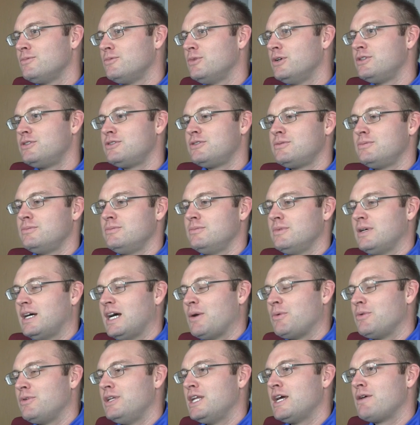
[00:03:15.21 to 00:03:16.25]
which
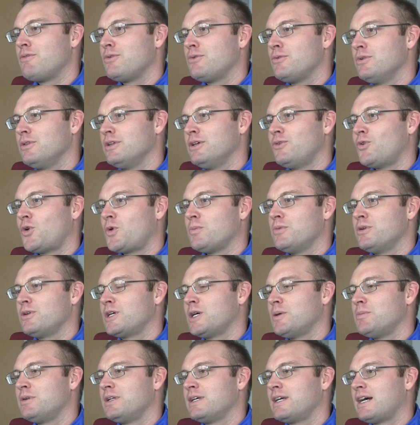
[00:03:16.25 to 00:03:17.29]
I would never really normally
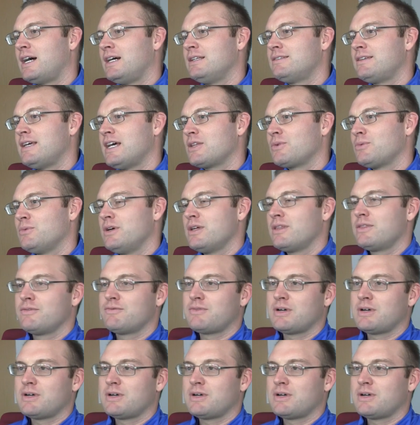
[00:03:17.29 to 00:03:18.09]
come into contact with.